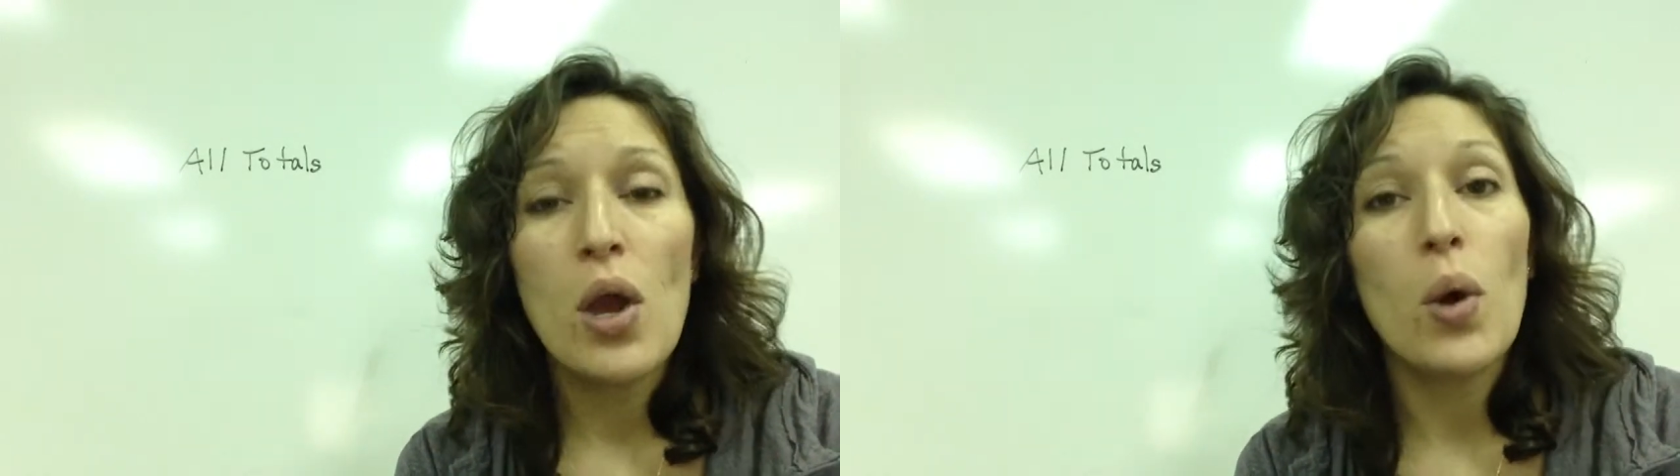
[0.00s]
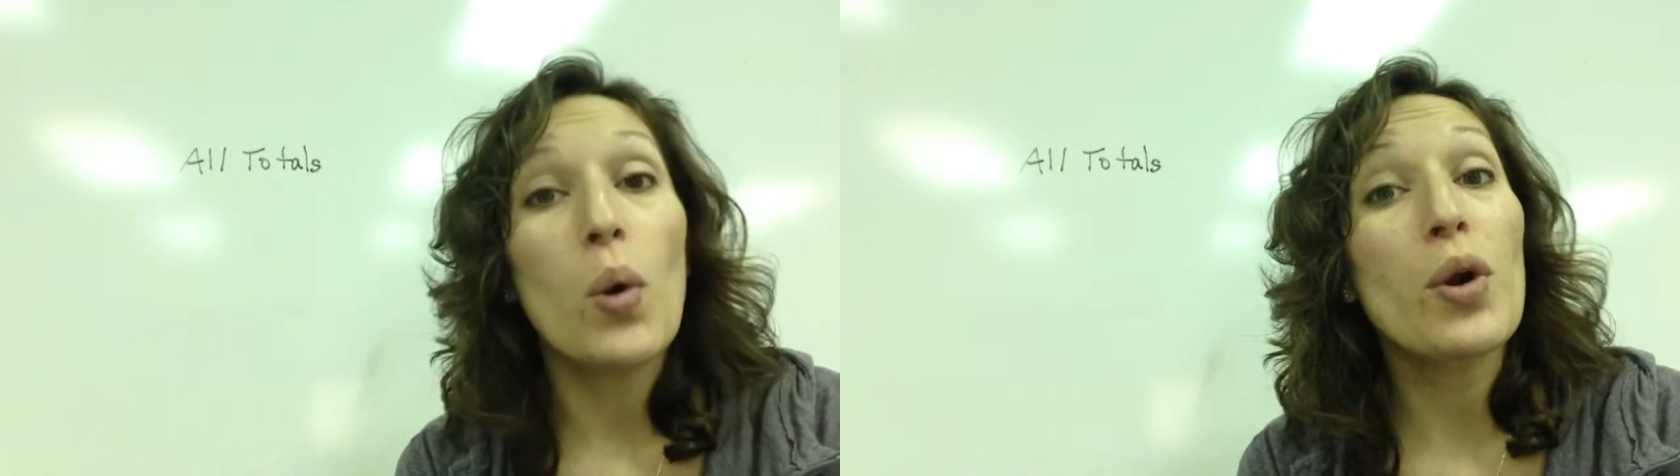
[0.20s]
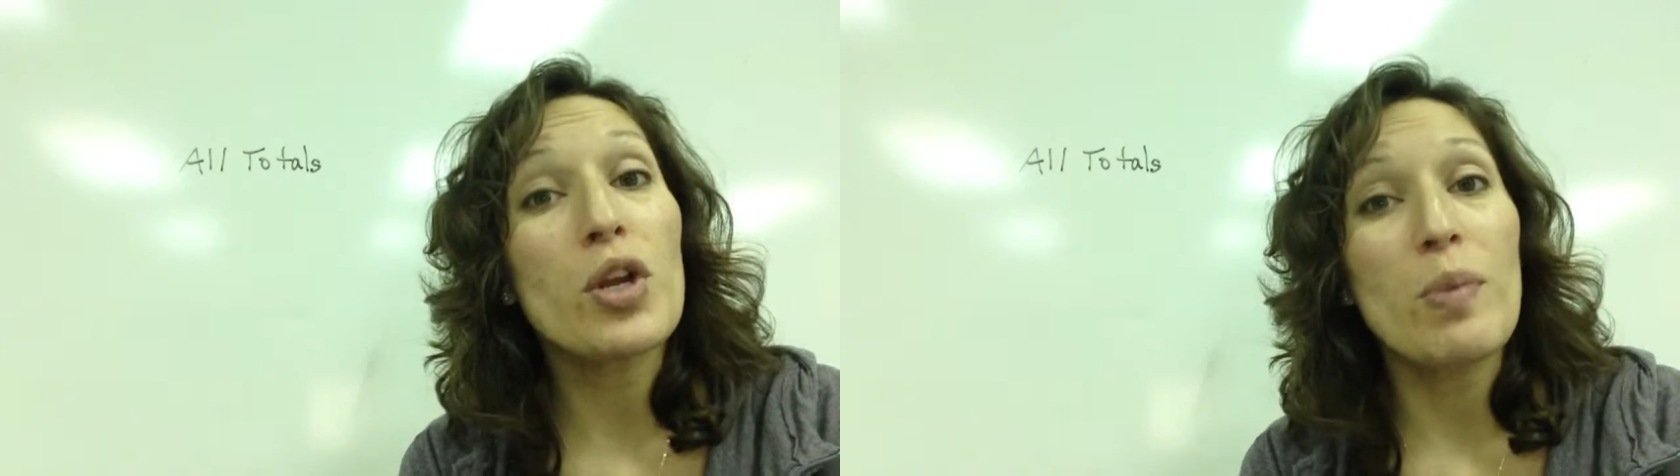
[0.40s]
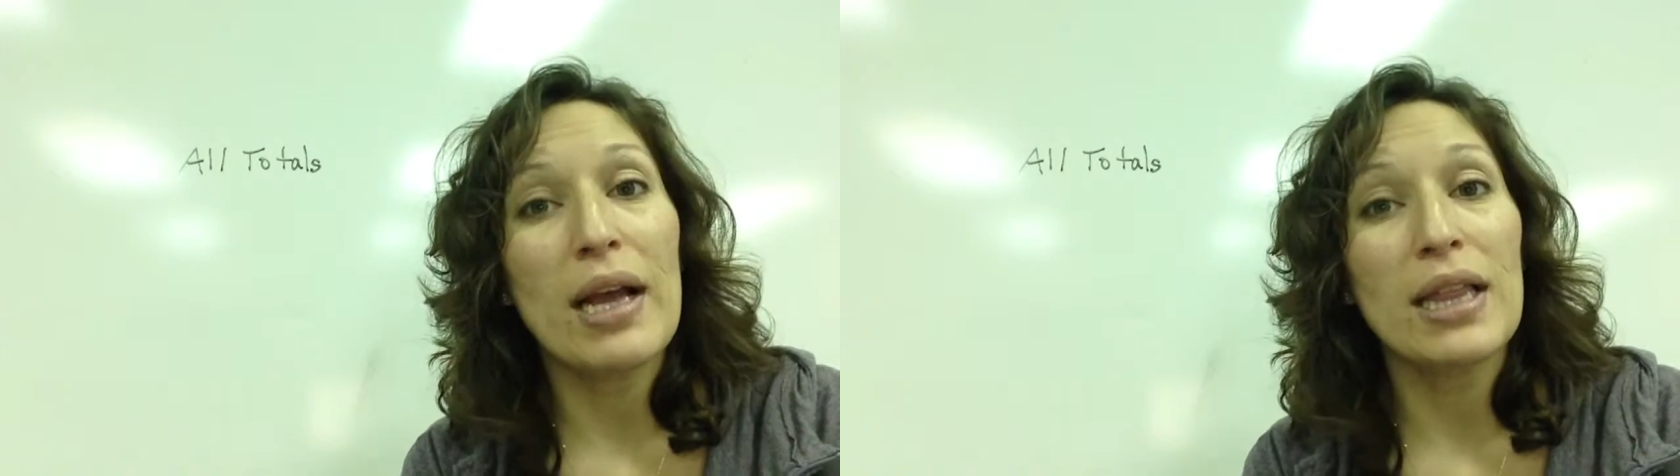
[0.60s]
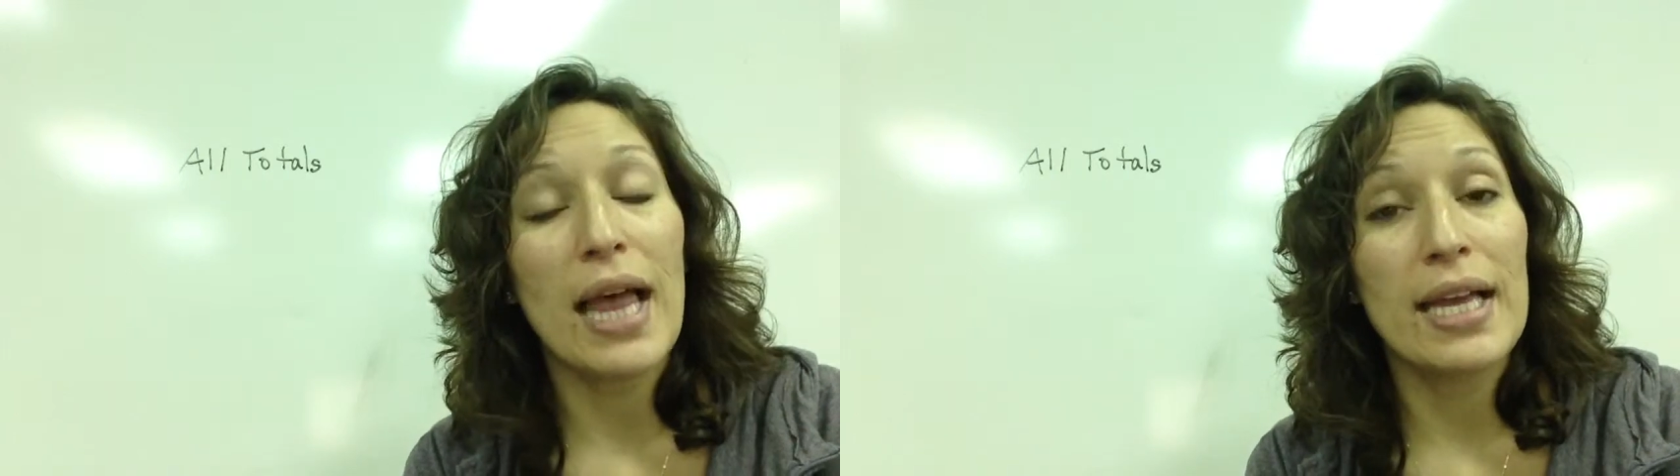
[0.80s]
or you
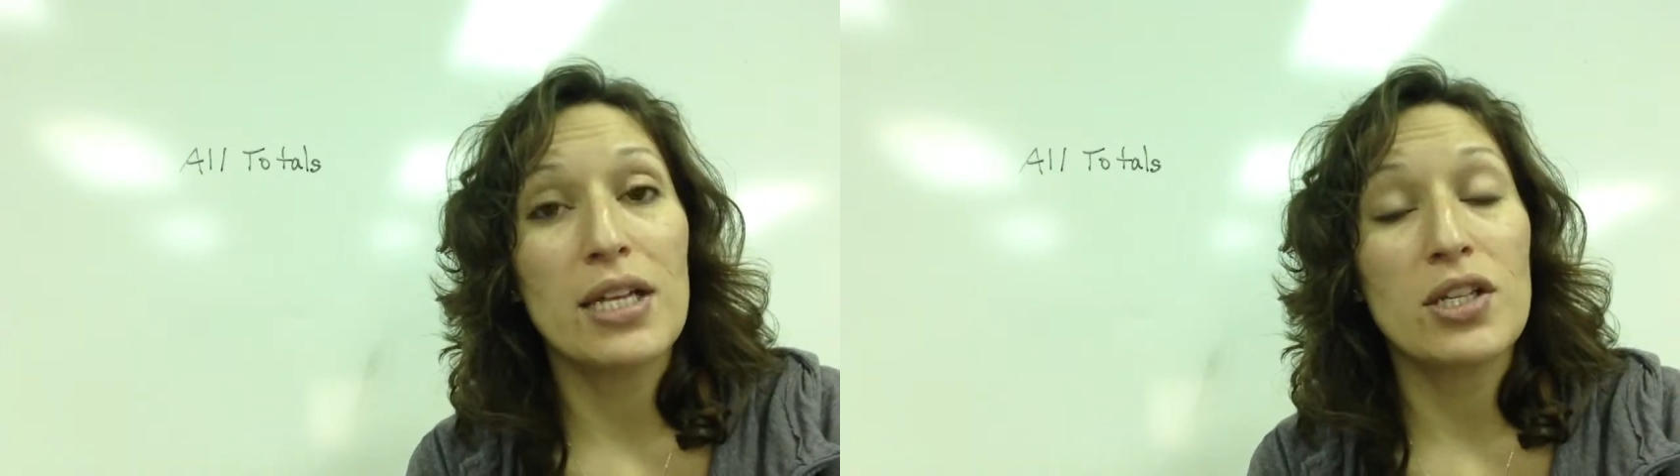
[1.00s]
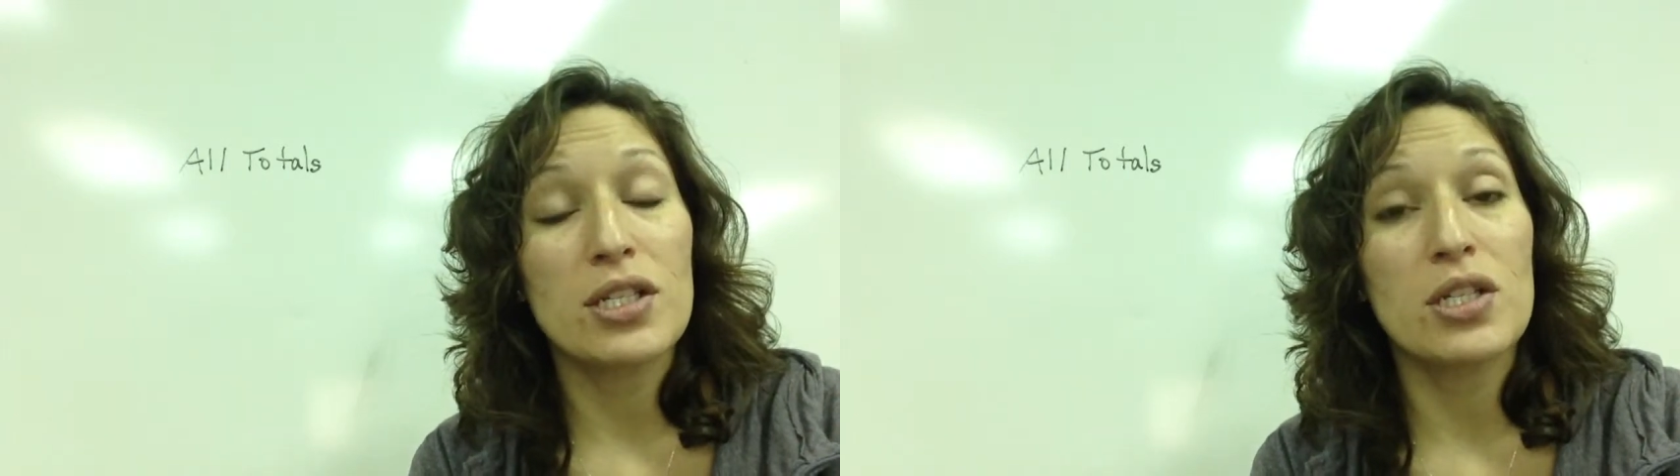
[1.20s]
might like to